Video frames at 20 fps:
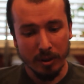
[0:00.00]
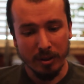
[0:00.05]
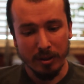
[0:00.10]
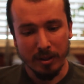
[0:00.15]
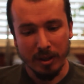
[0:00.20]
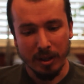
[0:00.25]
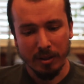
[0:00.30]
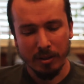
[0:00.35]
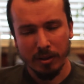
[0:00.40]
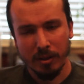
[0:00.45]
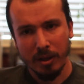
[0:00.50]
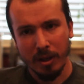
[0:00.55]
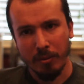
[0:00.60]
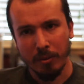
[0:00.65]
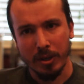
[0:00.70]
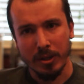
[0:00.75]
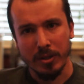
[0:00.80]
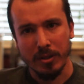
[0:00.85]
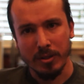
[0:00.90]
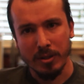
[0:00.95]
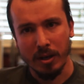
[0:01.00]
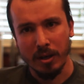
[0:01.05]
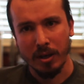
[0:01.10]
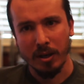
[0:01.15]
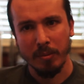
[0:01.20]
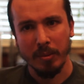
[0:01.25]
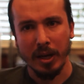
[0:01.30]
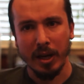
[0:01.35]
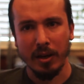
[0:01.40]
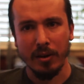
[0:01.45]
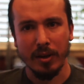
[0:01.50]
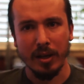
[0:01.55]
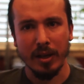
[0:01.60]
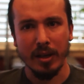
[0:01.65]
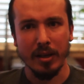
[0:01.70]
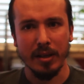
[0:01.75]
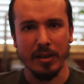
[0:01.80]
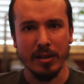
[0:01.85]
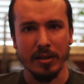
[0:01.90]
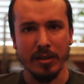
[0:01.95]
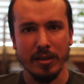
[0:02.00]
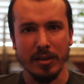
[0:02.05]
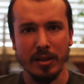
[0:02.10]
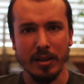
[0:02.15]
The other thing I wanted to talk about is